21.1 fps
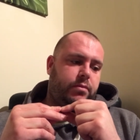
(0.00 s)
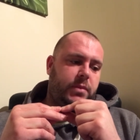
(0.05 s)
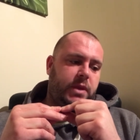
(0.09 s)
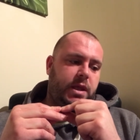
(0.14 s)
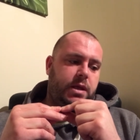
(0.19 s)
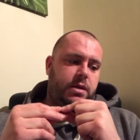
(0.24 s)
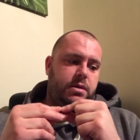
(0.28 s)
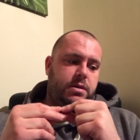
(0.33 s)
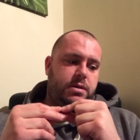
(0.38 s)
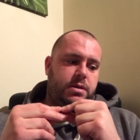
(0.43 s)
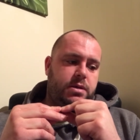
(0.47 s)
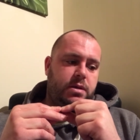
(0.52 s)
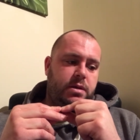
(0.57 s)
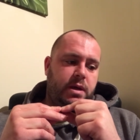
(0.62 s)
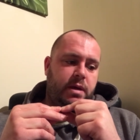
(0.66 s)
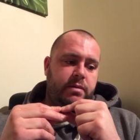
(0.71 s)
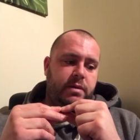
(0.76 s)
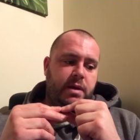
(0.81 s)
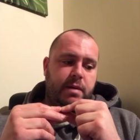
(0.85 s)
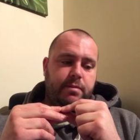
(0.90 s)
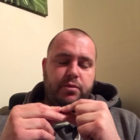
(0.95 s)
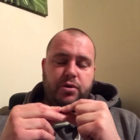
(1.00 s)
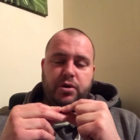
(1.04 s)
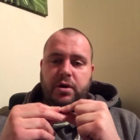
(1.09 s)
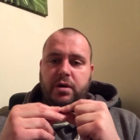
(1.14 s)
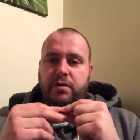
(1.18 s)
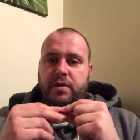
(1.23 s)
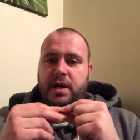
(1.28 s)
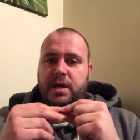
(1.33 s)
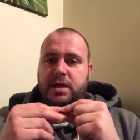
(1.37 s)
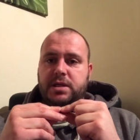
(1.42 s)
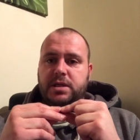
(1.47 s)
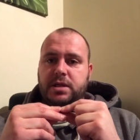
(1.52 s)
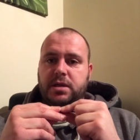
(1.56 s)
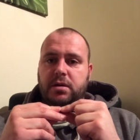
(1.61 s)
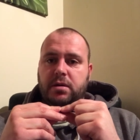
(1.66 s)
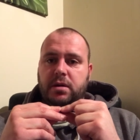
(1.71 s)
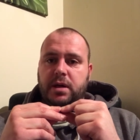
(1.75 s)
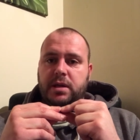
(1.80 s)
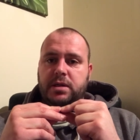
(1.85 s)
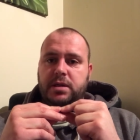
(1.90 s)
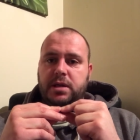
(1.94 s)
So then that progressed, and I
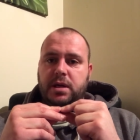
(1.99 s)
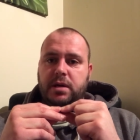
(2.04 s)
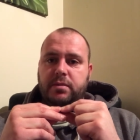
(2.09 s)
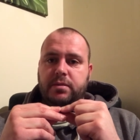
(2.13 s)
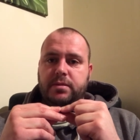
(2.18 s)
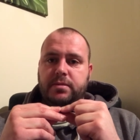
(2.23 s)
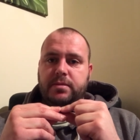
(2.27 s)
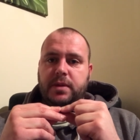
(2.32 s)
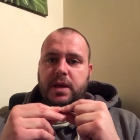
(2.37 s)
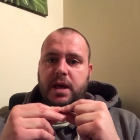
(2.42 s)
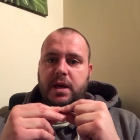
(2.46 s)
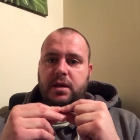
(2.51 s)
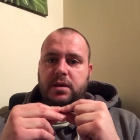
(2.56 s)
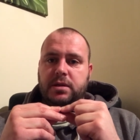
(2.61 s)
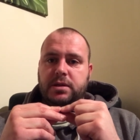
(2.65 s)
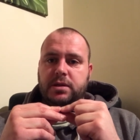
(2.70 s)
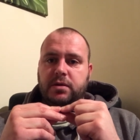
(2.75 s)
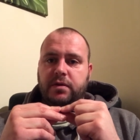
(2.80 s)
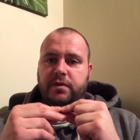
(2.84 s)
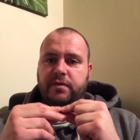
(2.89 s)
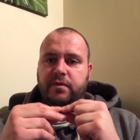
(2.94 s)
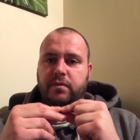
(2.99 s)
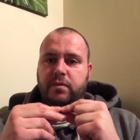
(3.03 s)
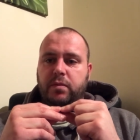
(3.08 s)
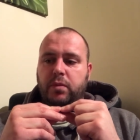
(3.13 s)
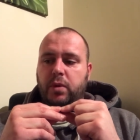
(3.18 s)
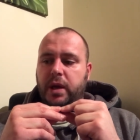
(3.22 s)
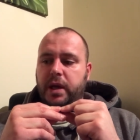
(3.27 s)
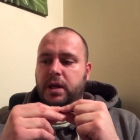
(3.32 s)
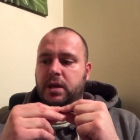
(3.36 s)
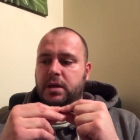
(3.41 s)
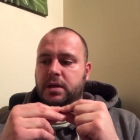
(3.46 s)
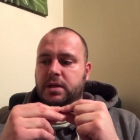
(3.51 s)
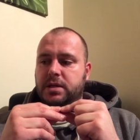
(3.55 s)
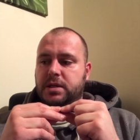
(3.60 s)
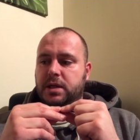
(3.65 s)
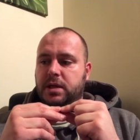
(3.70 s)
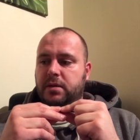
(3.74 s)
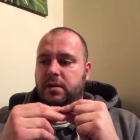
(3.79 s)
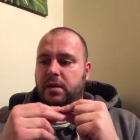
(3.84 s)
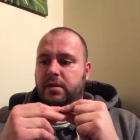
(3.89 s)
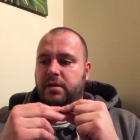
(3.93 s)
ended up getting sort of weakness in
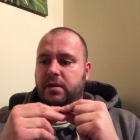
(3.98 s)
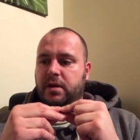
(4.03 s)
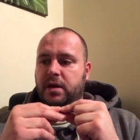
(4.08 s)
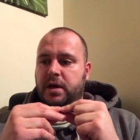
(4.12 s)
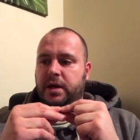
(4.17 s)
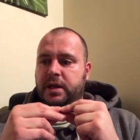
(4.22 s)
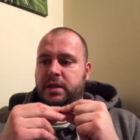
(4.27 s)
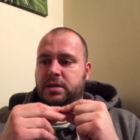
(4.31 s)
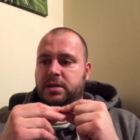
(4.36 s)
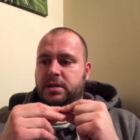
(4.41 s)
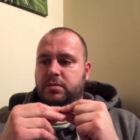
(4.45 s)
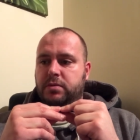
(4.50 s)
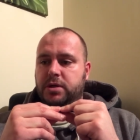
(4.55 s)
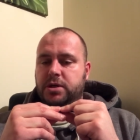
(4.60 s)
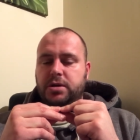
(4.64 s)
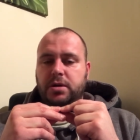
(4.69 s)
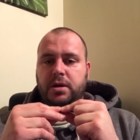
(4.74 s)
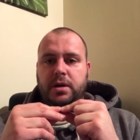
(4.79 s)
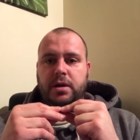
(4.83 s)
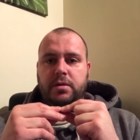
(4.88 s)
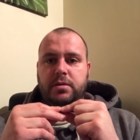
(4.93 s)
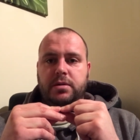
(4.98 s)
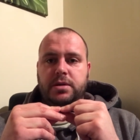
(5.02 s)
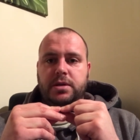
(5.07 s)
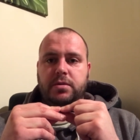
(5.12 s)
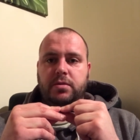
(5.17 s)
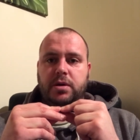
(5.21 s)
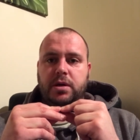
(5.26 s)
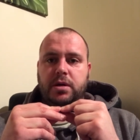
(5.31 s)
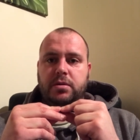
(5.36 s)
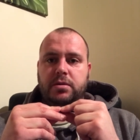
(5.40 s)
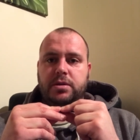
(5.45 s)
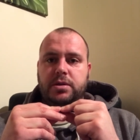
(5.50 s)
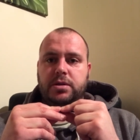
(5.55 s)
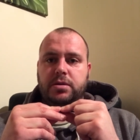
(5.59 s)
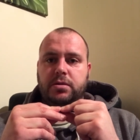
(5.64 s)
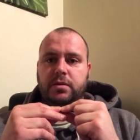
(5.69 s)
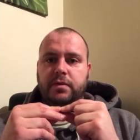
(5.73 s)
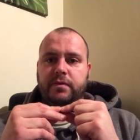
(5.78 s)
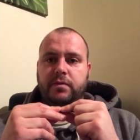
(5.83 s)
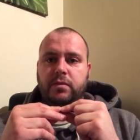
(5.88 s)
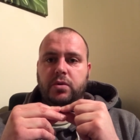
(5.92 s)
the thighs, which I noticed when I was sort of
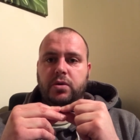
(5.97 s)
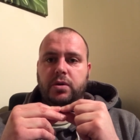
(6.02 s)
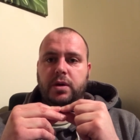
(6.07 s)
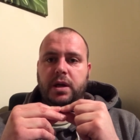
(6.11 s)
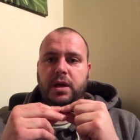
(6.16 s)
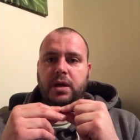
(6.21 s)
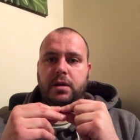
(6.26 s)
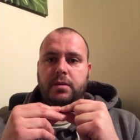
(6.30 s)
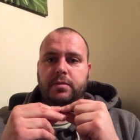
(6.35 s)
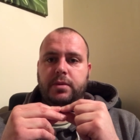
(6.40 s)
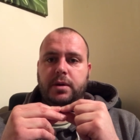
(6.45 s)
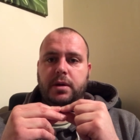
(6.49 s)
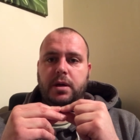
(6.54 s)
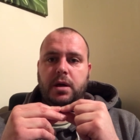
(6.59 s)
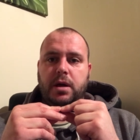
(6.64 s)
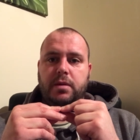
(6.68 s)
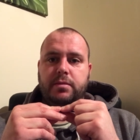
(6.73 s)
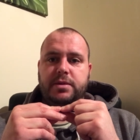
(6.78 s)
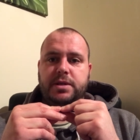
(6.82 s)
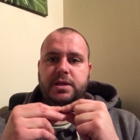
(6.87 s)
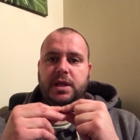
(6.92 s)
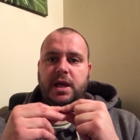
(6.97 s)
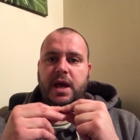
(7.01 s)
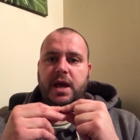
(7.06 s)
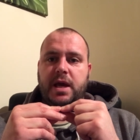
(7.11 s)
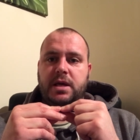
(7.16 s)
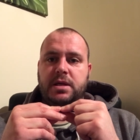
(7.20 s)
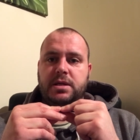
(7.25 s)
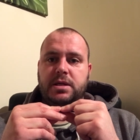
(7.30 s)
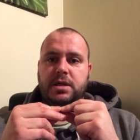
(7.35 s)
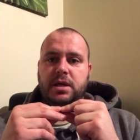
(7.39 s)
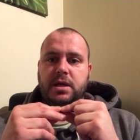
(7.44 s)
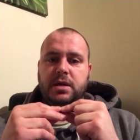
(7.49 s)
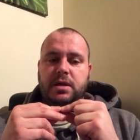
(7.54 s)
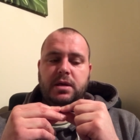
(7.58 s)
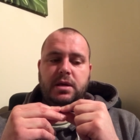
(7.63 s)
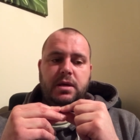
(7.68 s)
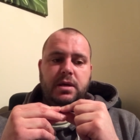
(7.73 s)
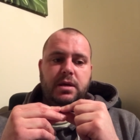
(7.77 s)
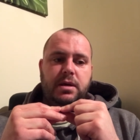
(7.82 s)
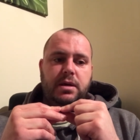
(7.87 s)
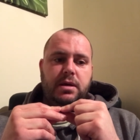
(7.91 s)
walking upstairs.
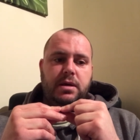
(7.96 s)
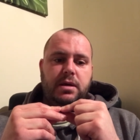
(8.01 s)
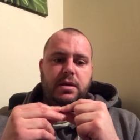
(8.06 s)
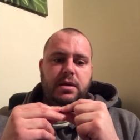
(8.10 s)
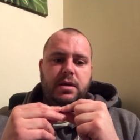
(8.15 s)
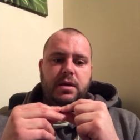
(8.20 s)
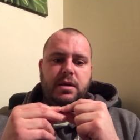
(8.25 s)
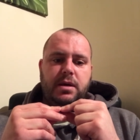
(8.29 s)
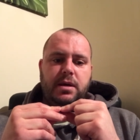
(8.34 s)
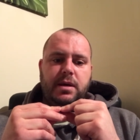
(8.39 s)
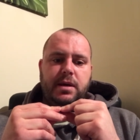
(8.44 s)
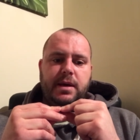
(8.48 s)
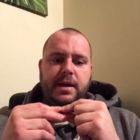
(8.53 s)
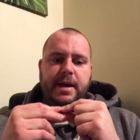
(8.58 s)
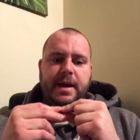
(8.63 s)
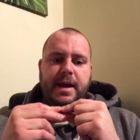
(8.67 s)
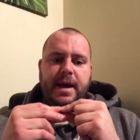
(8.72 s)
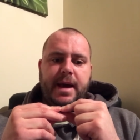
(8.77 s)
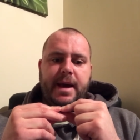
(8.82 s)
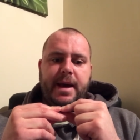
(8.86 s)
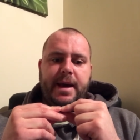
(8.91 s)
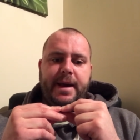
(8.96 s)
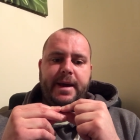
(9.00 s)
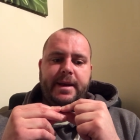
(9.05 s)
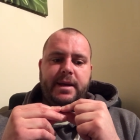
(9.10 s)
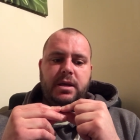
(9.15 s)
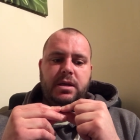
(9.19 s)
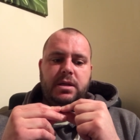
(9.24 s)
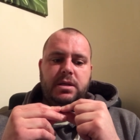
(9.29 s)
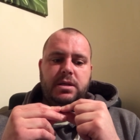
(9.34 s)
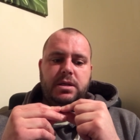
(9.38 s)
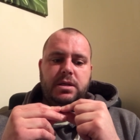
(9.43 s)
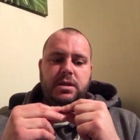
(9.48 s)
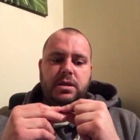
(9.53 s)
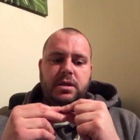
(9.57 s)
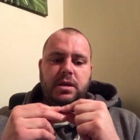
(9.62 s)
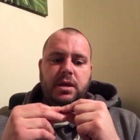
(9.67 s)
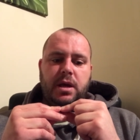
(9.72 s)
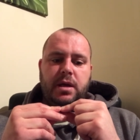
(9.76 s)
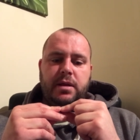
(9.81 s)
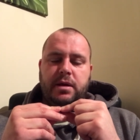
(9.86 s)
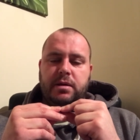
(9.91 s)
And yeah,
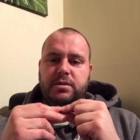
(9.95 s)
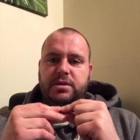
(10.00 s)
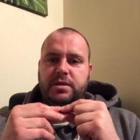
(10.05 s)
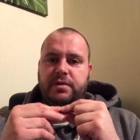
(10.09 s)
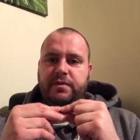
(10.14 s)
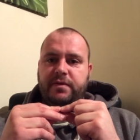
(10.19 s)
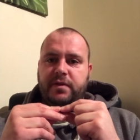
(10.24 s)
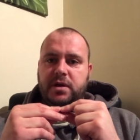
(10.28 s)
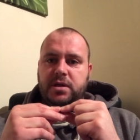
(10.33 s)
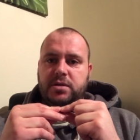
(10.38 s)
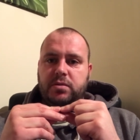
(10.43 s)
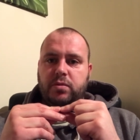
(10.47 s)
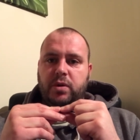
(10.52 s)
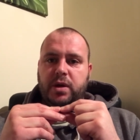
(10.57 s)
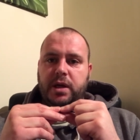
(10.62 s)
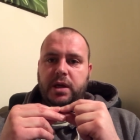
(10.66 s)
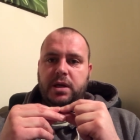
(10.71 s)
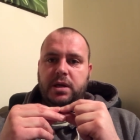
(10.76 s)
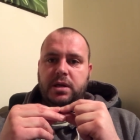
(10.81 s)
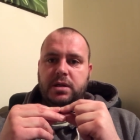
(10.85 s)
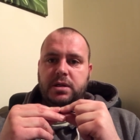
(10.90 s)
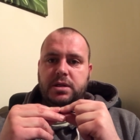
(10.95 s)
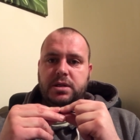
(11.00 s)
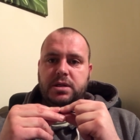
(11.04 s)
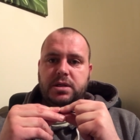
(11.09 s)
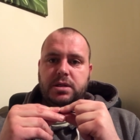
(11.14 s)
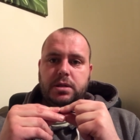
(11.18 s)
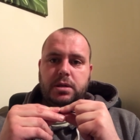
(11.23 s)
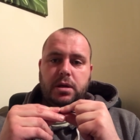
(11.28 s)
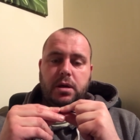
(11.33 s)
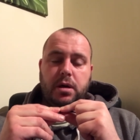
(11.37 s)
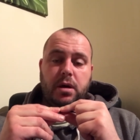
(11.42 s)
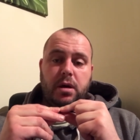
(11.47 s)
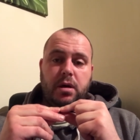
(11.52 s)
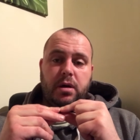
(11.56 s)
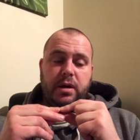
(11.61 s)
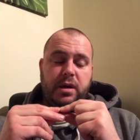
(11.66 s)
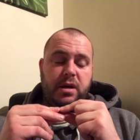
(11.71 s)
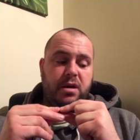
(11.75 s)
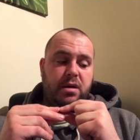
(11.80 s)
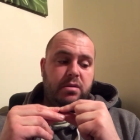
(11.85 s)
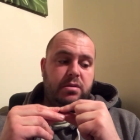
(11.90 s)
that was the first weakness I
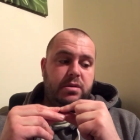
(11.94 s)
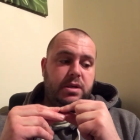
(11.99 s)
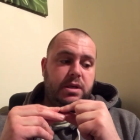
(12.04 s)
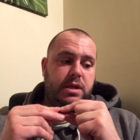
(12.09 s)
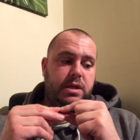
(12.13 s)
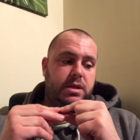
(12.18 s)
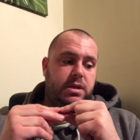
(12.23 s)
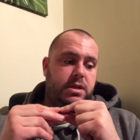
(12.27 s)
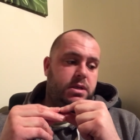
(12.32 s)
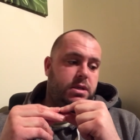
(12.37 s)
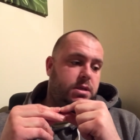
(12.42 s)
noticed.